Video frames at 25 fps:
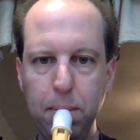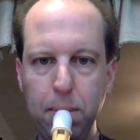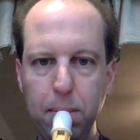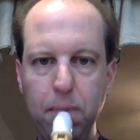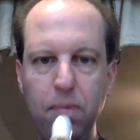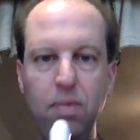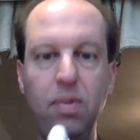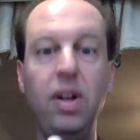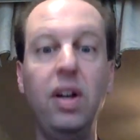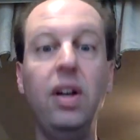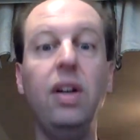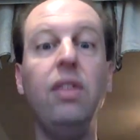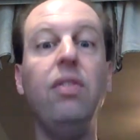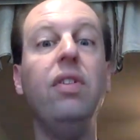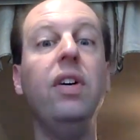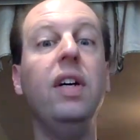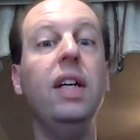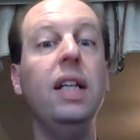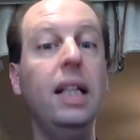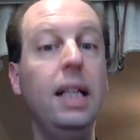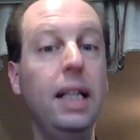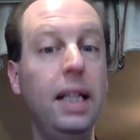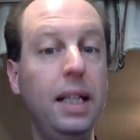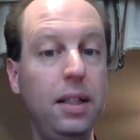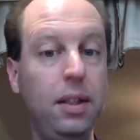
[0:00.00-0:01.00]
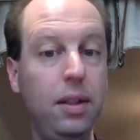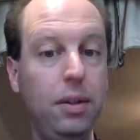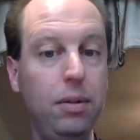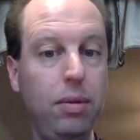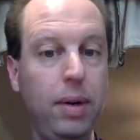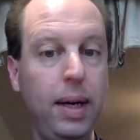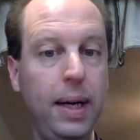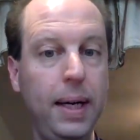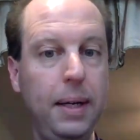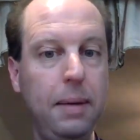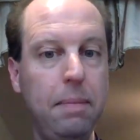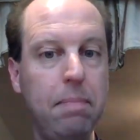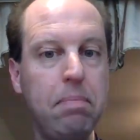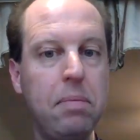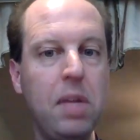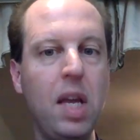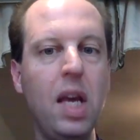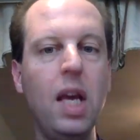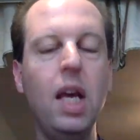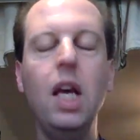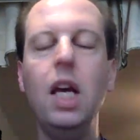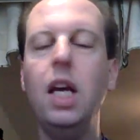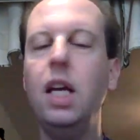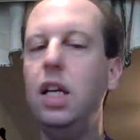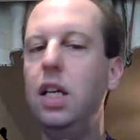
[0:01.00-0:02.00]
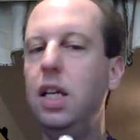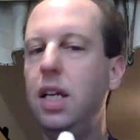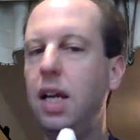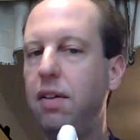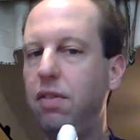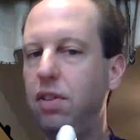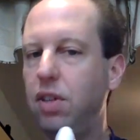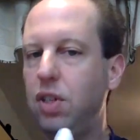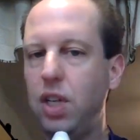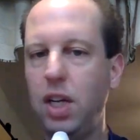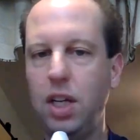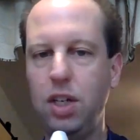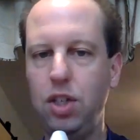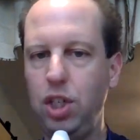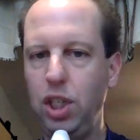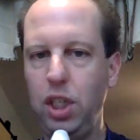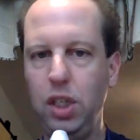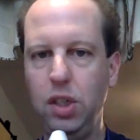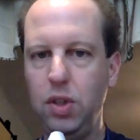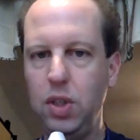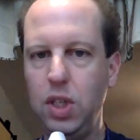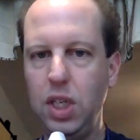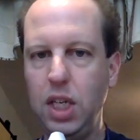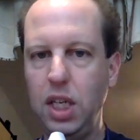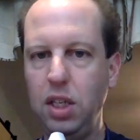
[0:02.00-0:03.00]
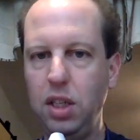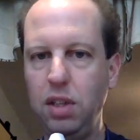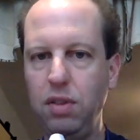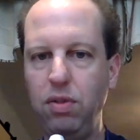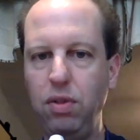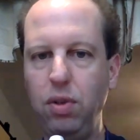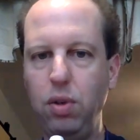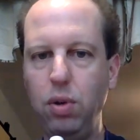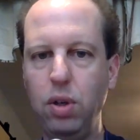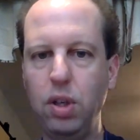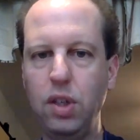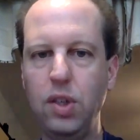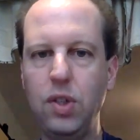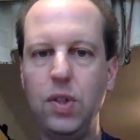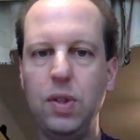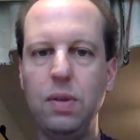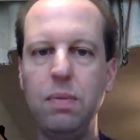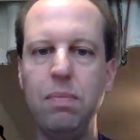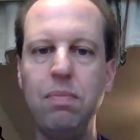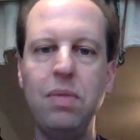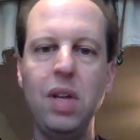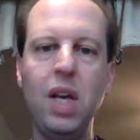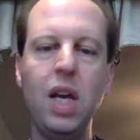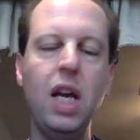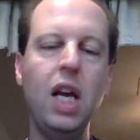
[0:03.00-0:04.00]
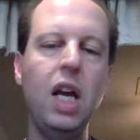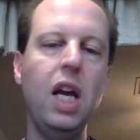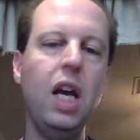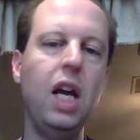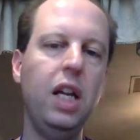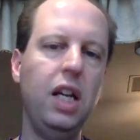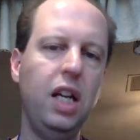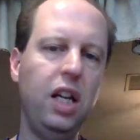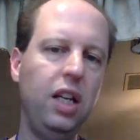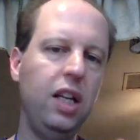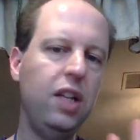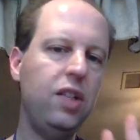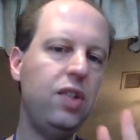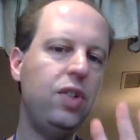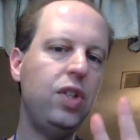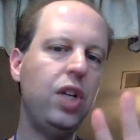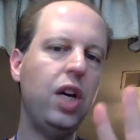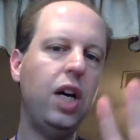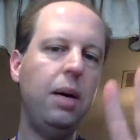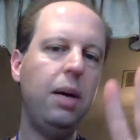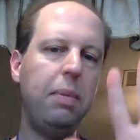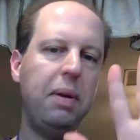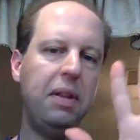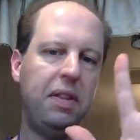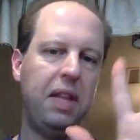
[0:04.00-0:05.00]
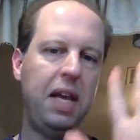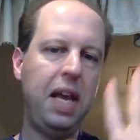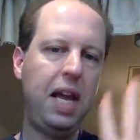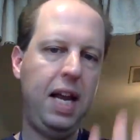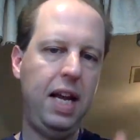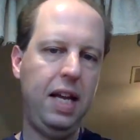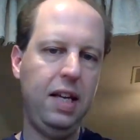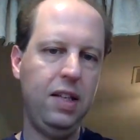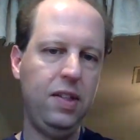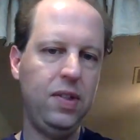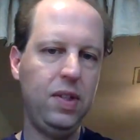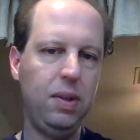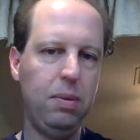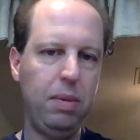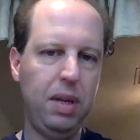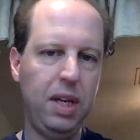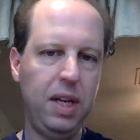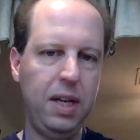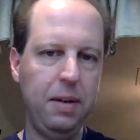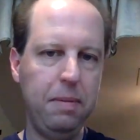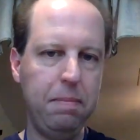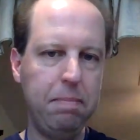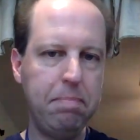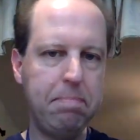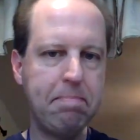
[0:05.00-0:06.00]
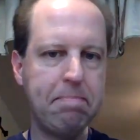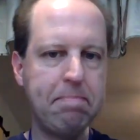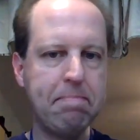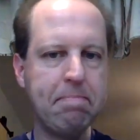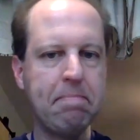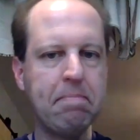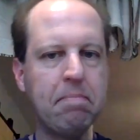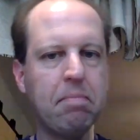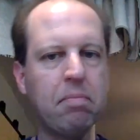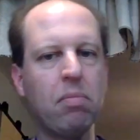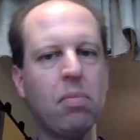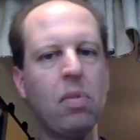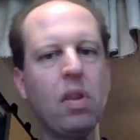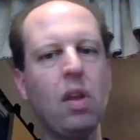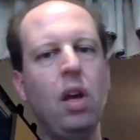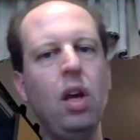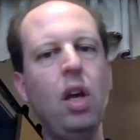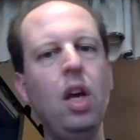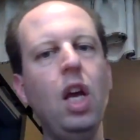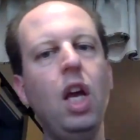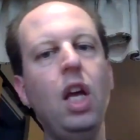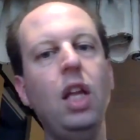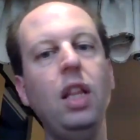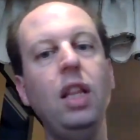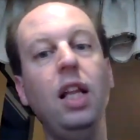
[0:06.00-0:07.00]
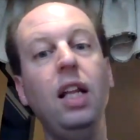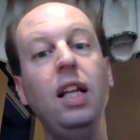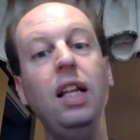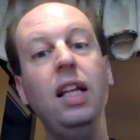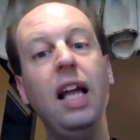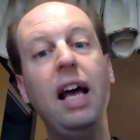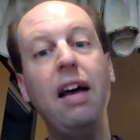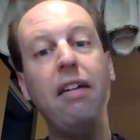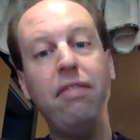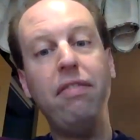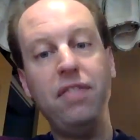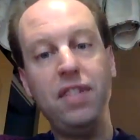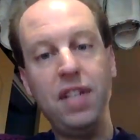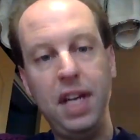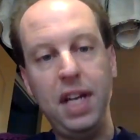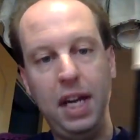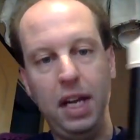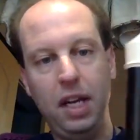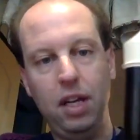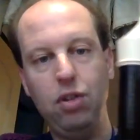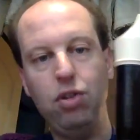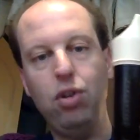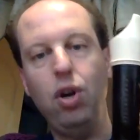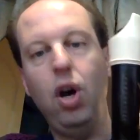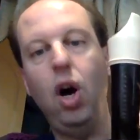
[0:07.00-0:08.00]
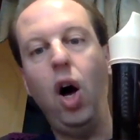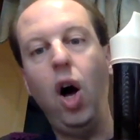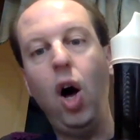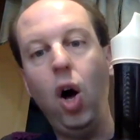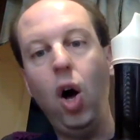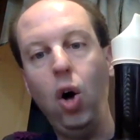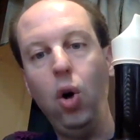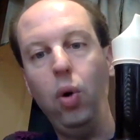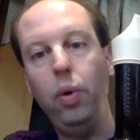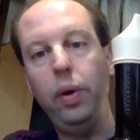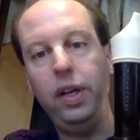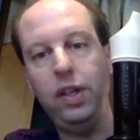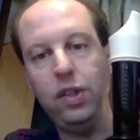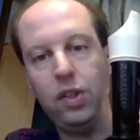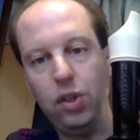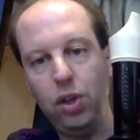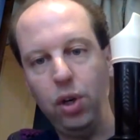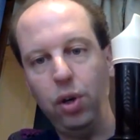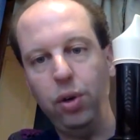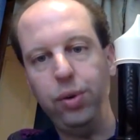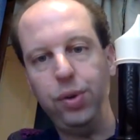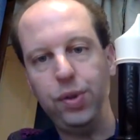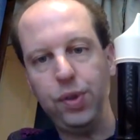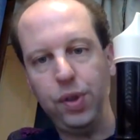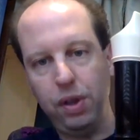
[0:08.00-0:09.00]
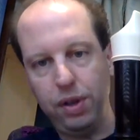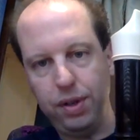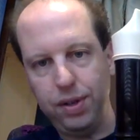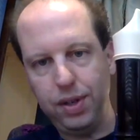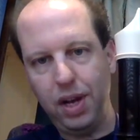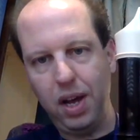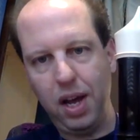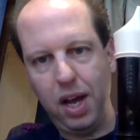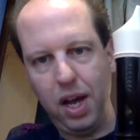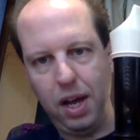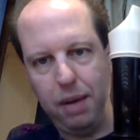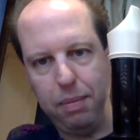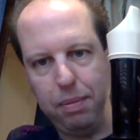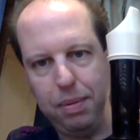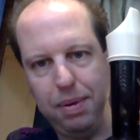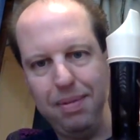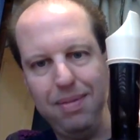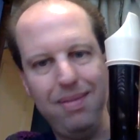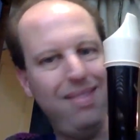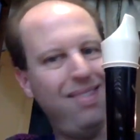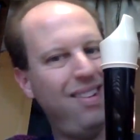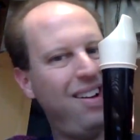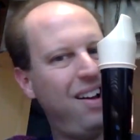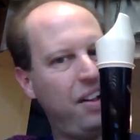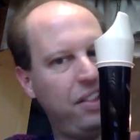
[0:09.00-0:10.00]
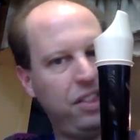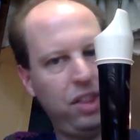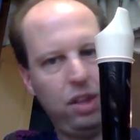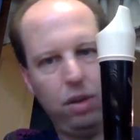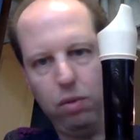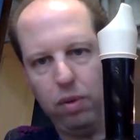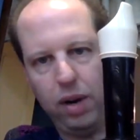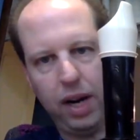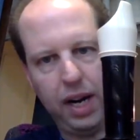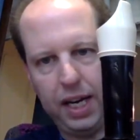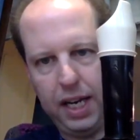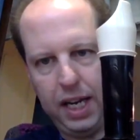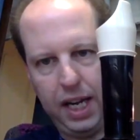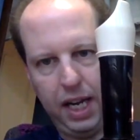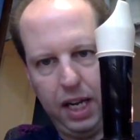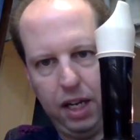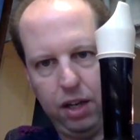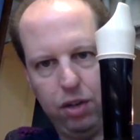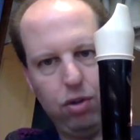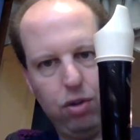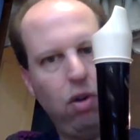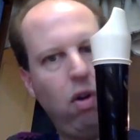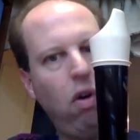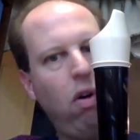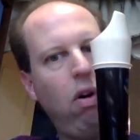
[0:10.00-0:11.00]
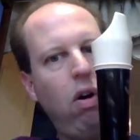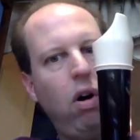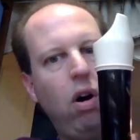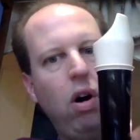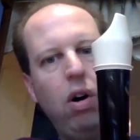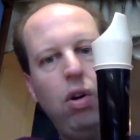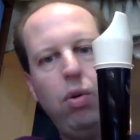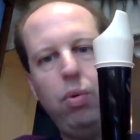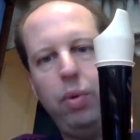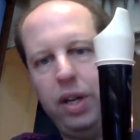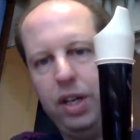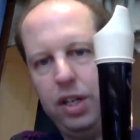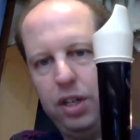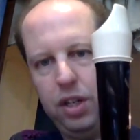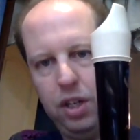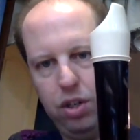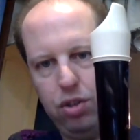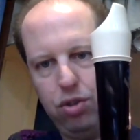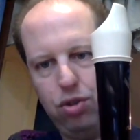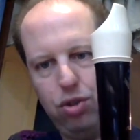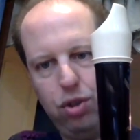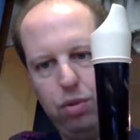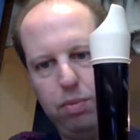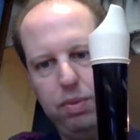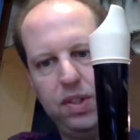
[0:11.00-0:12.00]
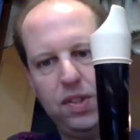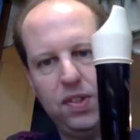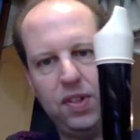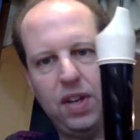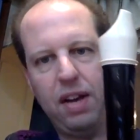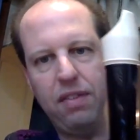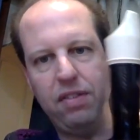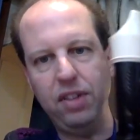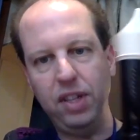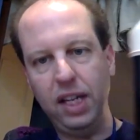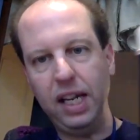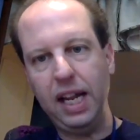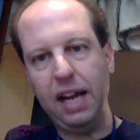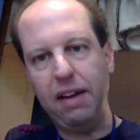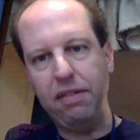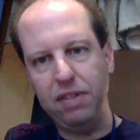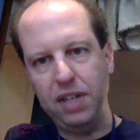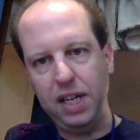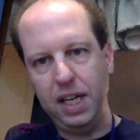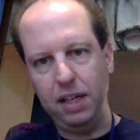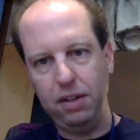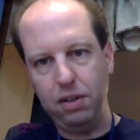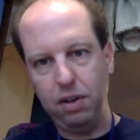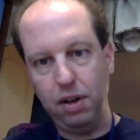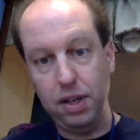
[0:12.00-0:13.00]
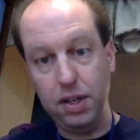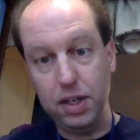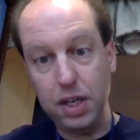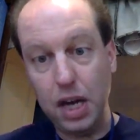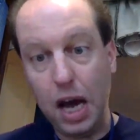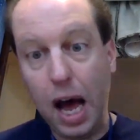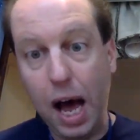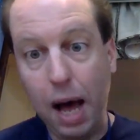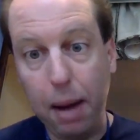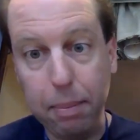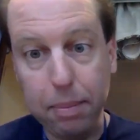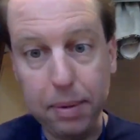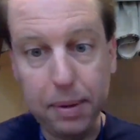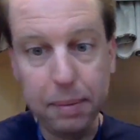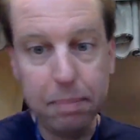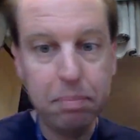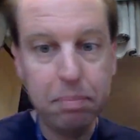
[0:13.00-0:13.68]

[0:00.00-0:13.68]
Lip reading: Very, very little, right? Never touching your teeth, of course. Now let's talk about the hands a minute. The left hand always goes on top, not the right hand. All wind instruments have the left hand on top.